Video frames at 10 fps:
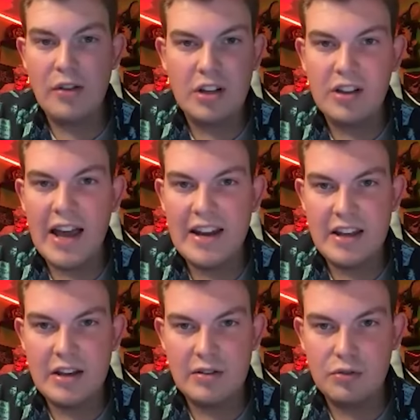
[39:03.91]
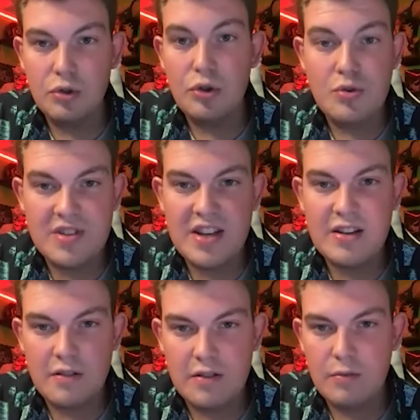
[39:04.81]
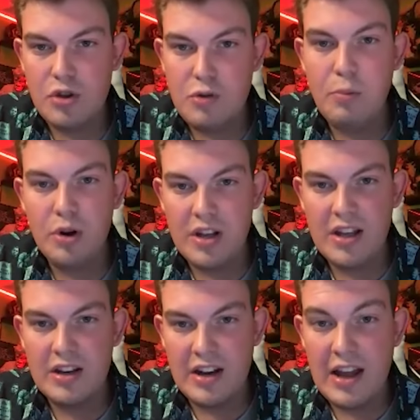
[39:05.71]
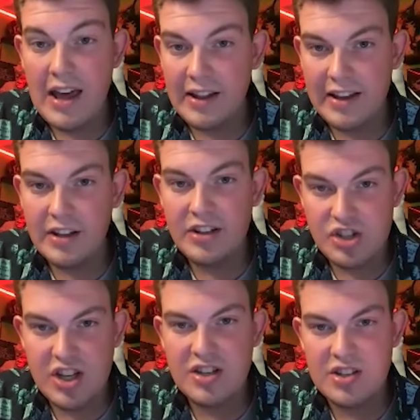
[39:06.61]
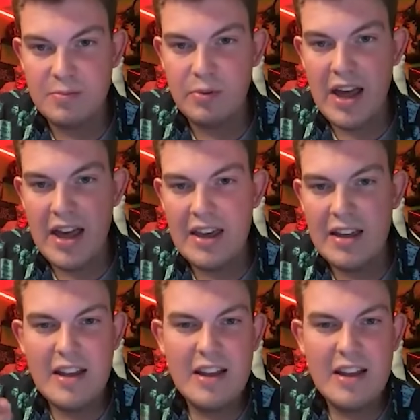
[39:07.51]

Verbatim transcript: the lighting, lose it when you put it in an, like a legit display.